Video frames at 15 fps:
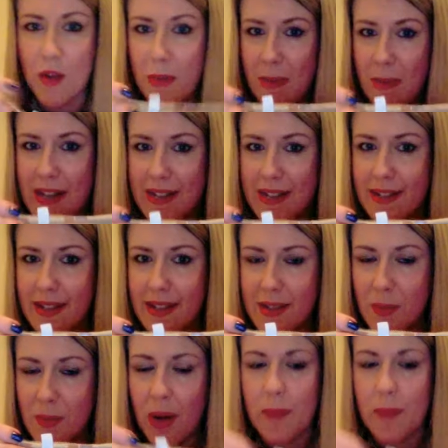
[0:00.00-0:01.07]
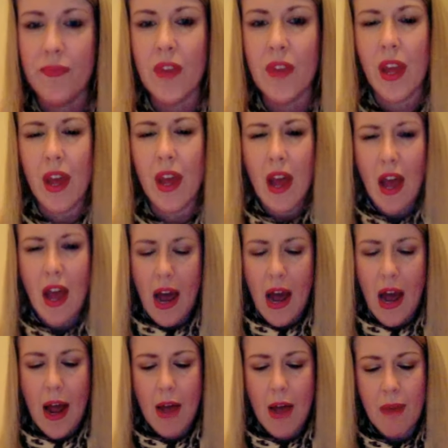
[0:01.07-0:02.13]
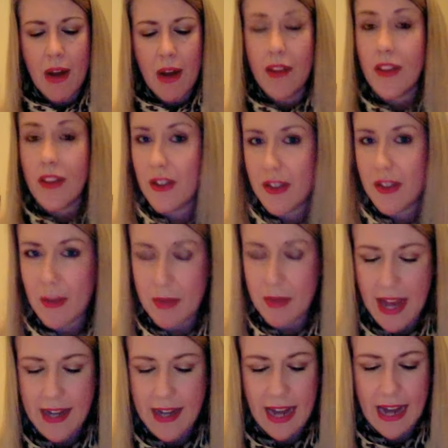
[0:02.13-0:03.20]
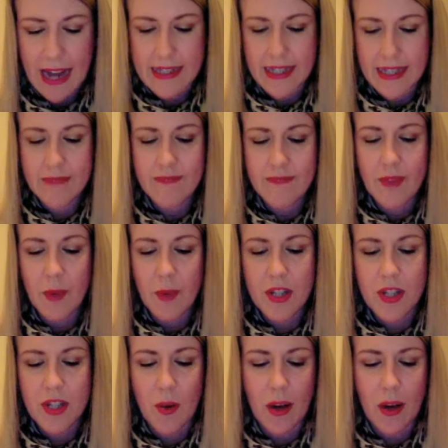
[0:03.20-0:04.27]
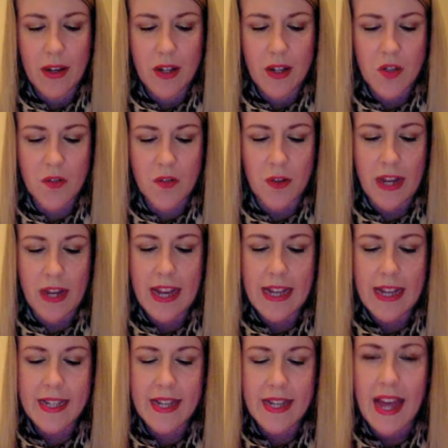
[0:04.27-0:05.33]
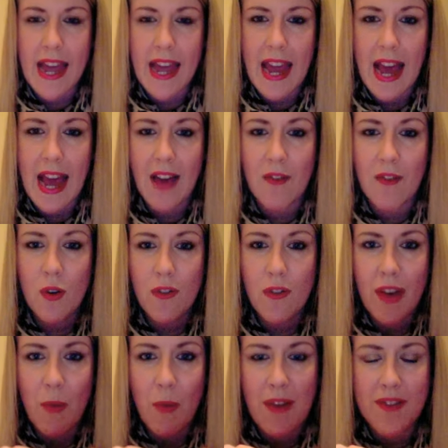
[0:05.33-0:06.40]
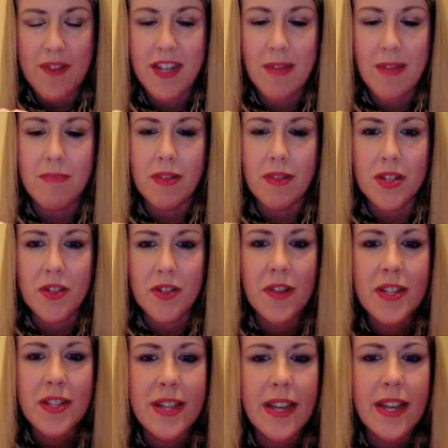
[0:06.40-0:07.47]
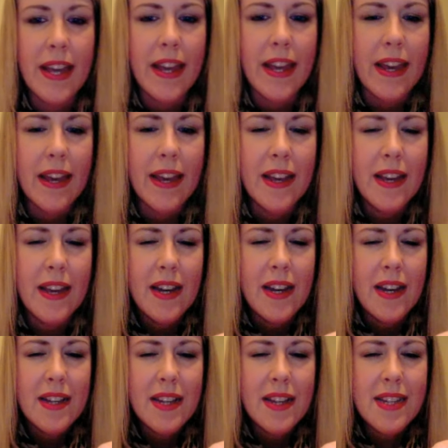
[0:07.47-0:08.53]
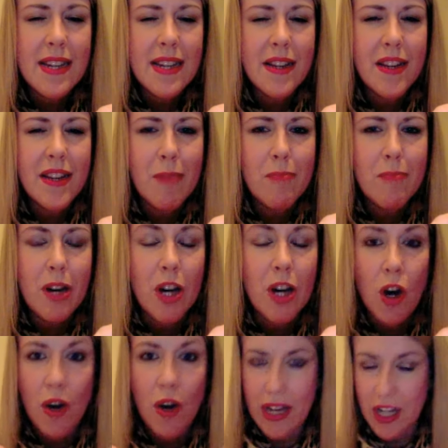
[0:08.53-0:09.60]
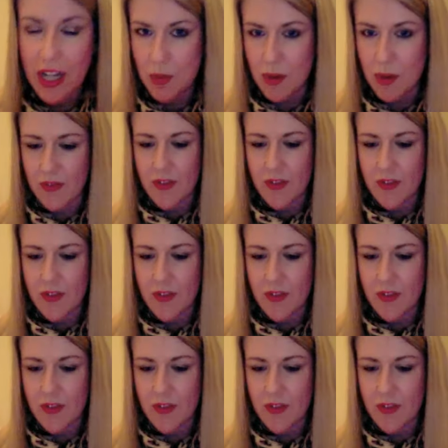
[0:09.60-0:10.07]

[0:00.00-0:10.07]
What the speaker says: placing this one. Another good thing with Head Kandy, which is quite useful, is they have all of their wefts numbered. So if you can see here, there's a little number on each one of